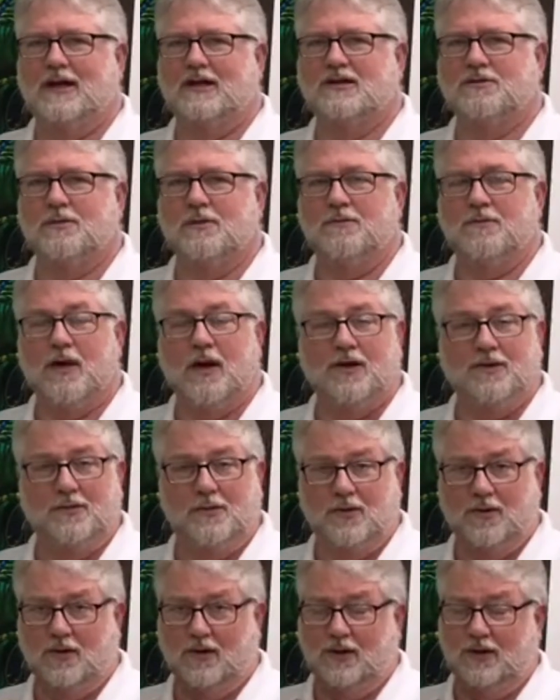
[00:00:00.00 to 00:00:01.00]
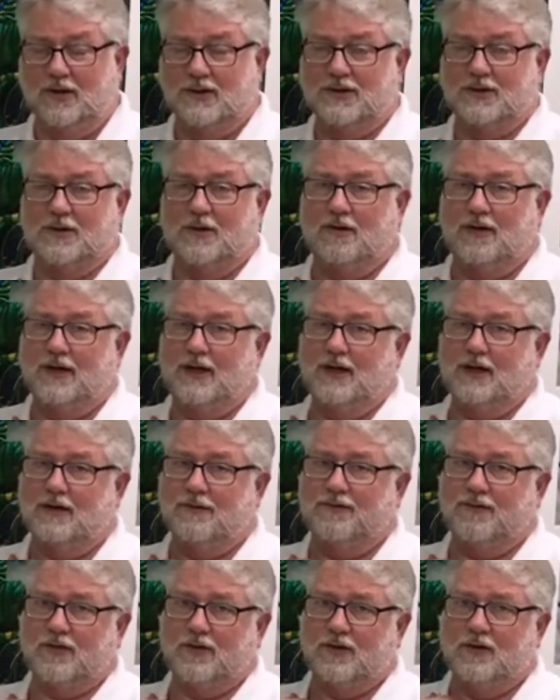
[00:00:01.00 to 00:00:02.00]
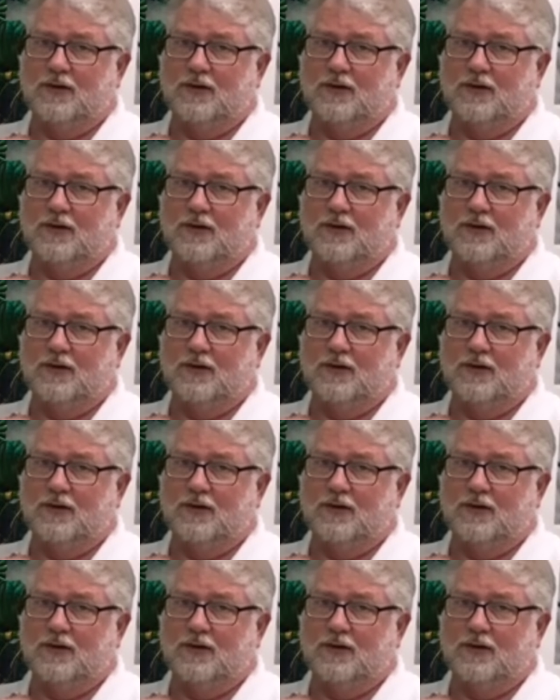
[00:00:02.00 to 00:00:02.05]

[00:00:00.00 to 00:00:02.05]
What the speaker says: but Baltimore Orioles are only here for a